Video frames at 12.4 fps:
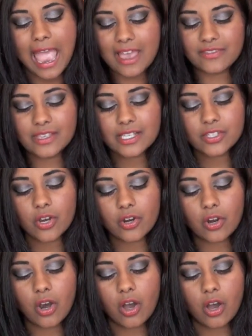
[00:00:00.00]
and these
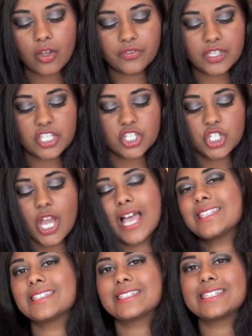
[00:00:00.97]
are called the
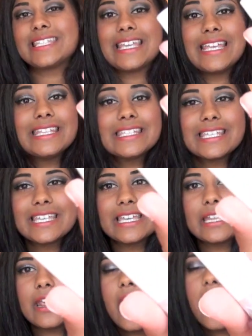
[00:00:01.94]
Just
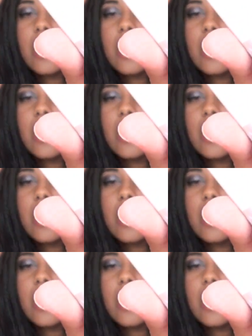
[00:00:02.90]
Tinted